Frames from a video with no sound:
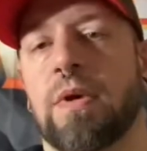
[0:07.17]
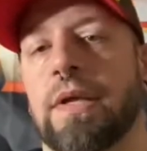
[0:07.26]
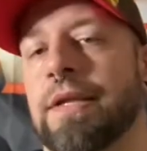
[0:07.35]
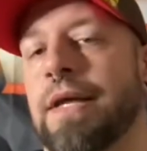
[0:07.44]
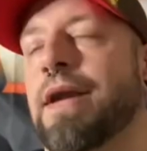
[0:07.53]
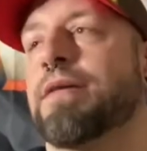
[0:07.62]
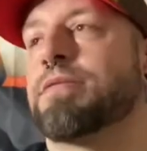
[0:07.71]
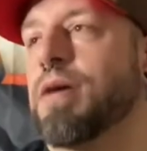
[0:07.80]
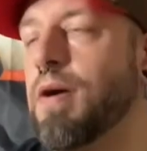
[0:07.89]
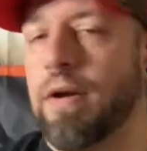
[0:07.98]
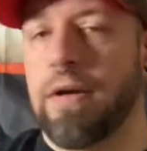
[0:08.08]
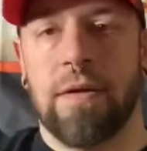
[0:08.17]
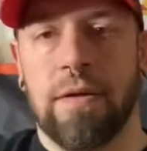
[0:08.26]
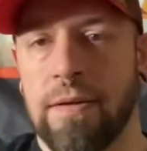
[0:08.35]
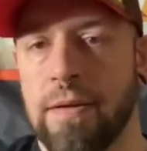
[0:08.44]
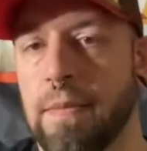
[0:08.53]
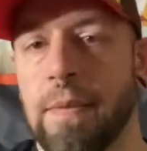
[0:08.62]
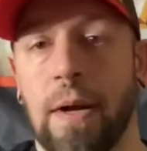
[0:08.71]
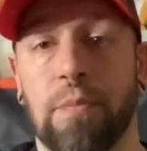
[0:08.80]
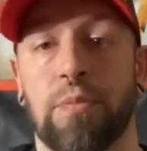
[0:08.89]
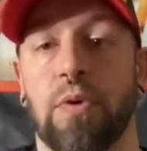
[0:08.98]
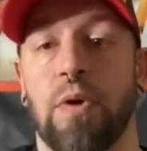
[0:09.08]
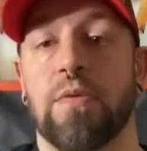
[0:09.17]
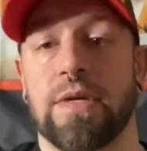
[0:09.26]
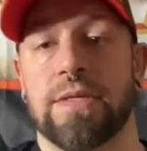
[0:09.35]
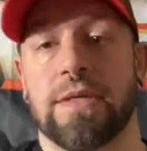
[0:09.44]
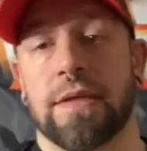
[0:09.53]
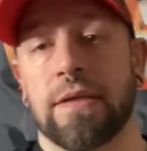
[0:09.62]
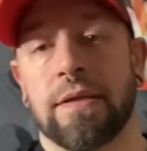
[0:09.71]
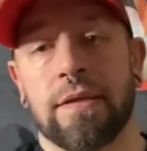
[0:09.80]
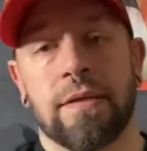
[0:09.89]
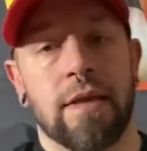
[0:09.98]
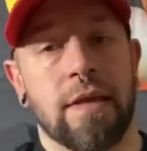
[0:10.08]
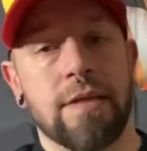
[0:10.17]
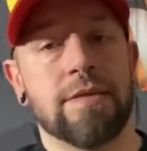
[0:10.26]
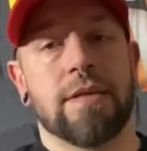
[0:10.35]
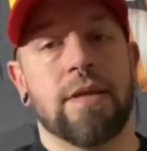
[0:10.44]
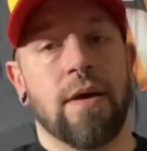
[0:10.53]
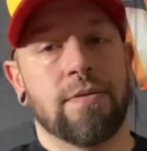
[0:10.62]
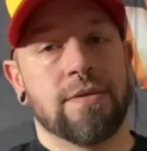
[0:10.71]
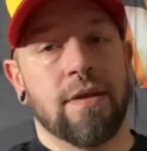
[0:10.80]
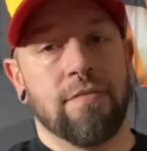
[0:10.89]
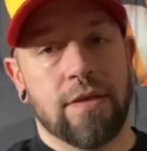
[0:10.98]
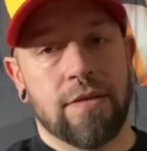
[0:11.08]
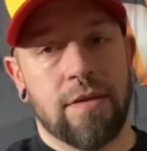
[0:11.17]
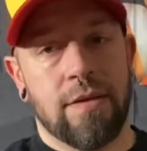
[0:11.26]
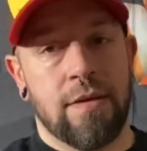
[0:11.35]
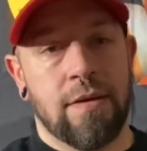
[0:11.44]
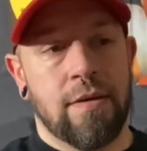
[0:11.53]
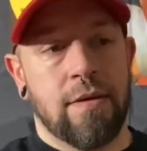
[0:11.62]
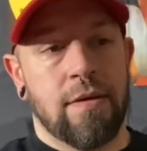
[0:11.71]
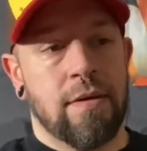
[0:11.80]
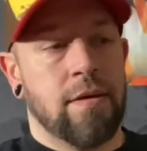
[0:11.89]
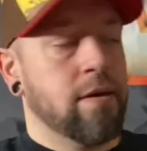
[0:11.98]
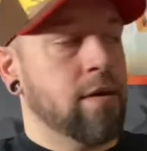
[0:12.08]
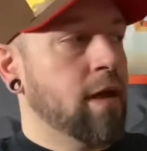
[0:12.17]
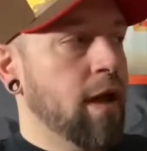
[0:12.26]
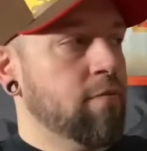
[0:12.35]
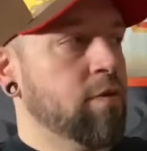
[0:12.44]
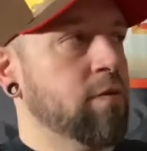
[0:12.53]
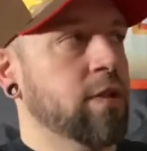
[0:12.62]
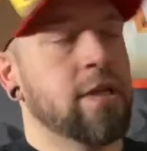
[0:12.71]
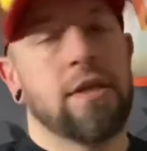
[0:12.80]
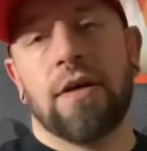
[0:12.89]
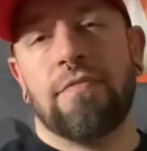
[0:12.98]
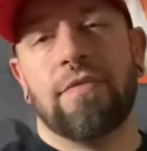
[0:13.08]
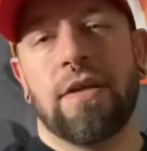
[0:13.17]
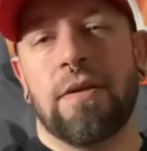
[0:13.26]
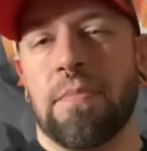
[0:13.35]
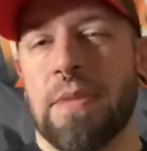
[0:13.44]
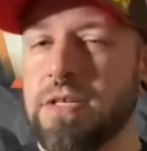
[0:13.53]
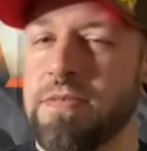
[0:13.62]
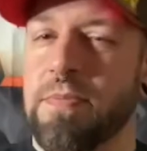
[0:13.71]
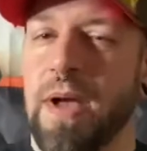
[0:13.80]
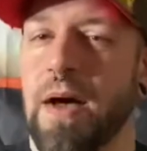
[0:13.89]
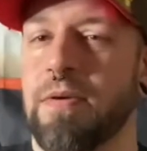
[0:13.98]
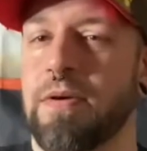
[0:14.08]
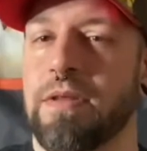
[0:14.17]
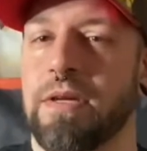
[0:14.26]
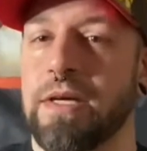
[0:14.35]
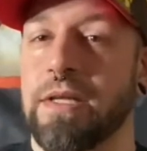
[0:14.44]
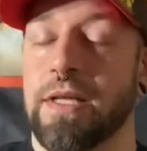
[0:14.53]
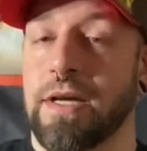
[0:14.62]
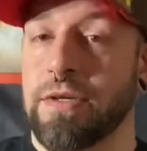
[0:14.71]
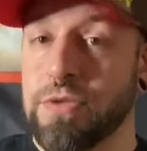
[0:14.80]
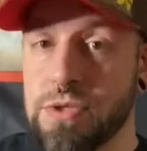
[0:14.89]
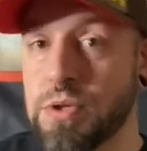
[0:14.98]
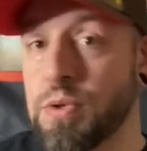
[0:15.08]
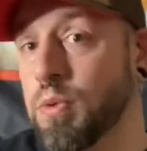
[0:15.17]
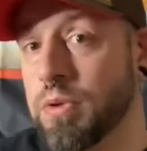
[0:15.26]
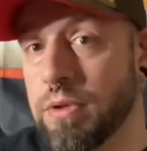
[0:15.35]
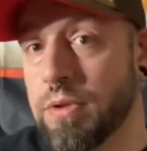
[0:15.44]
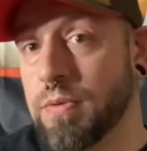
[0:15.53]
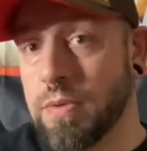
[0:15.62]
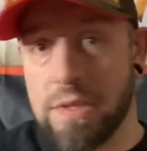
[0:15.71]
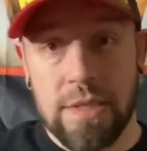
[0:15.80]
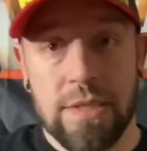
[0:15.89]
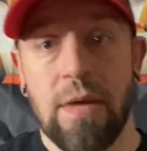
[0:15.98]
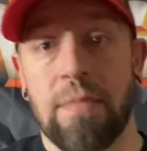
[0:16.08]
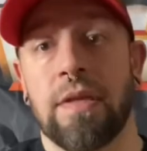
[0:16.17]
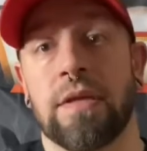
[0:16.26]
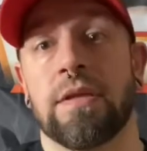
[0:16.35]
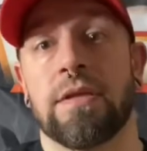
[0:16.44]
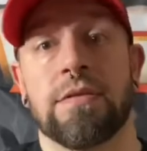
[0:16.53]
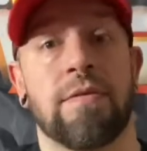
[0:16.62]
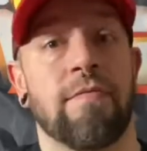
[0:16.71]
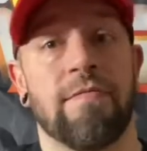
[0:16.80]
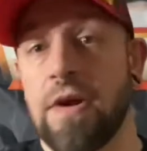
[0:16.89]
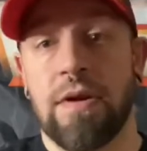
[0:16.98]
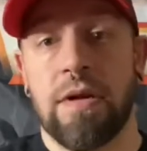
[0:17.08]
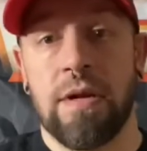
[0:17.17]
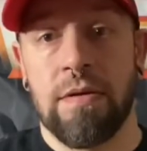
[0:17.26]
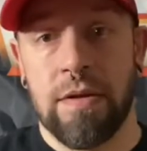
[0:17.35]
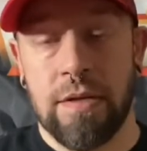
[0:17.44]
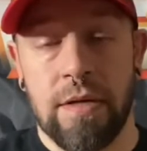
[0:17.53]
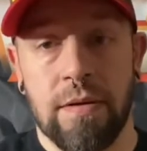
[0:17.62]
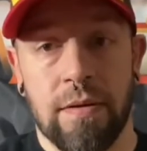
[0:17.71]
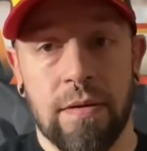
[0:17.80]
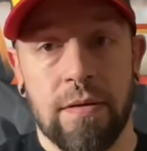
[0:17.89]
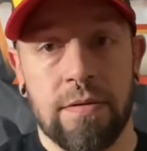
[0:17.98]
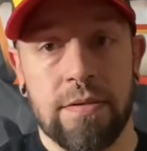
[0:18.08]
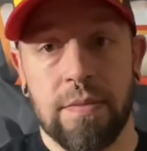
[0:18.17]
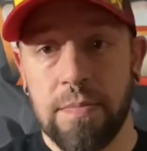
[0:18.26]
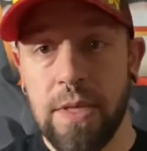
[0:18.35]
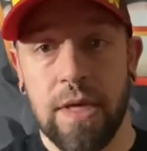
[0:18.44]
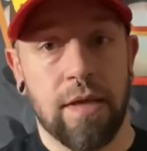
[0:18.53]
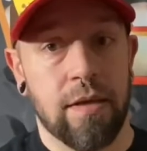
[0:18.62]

a lot of talk about pro wrestling, the ins and outs of it. Haven't really delved into much about the Collector's Corner, which is something that's very near and dear to me.